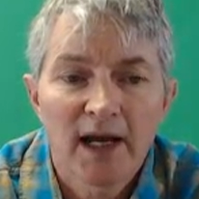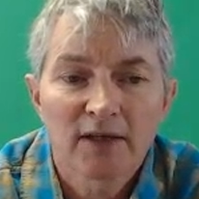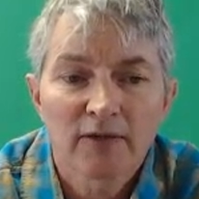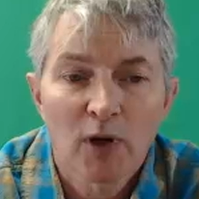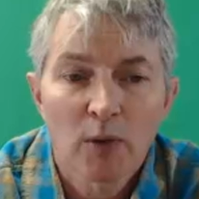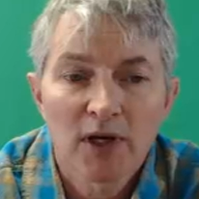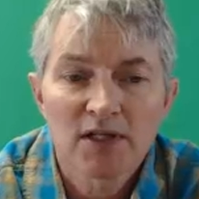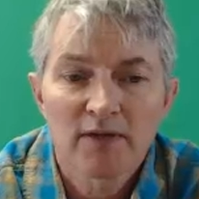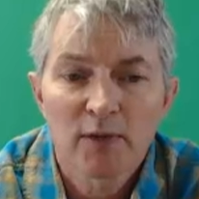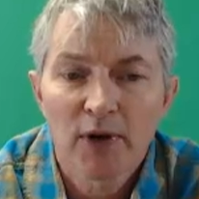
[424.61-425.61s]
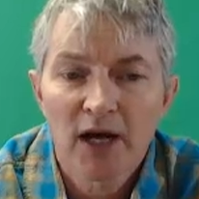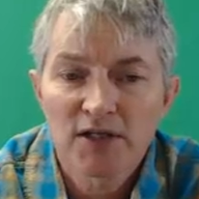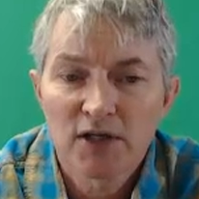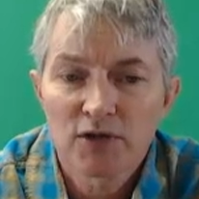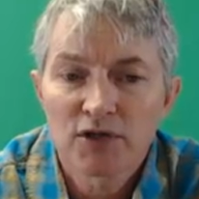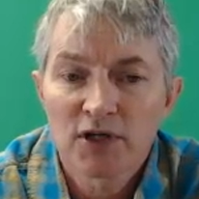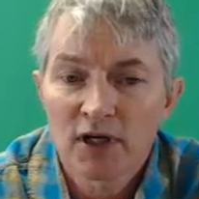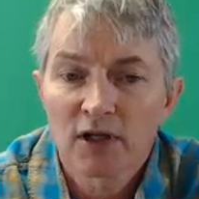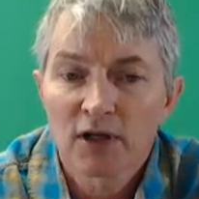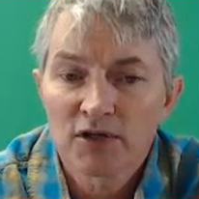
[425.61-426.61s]
at the request of the prosecution
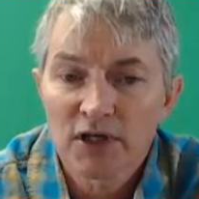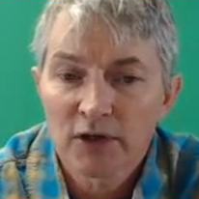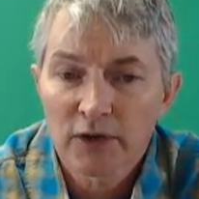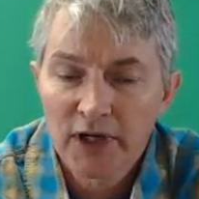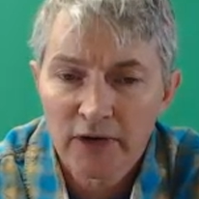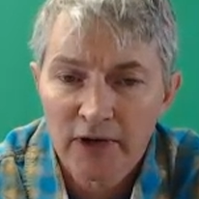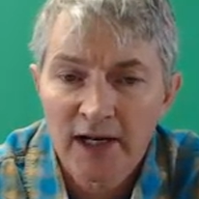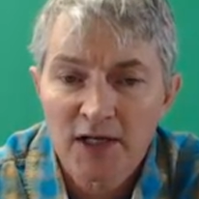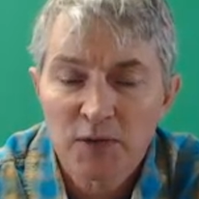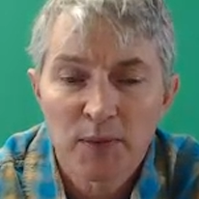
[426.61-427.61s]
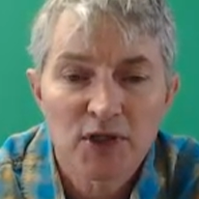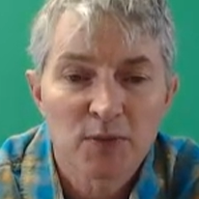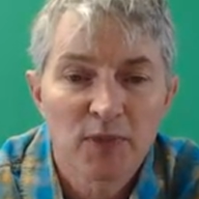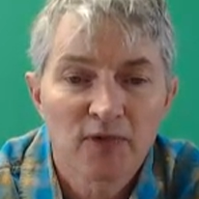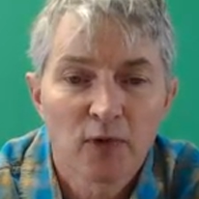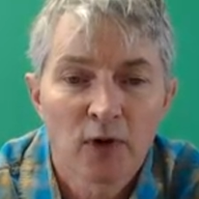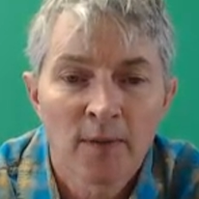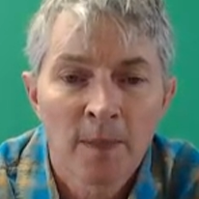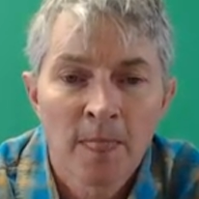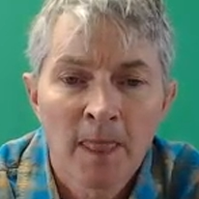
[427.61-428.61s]
in a closed secret hearing, as we mentioned before.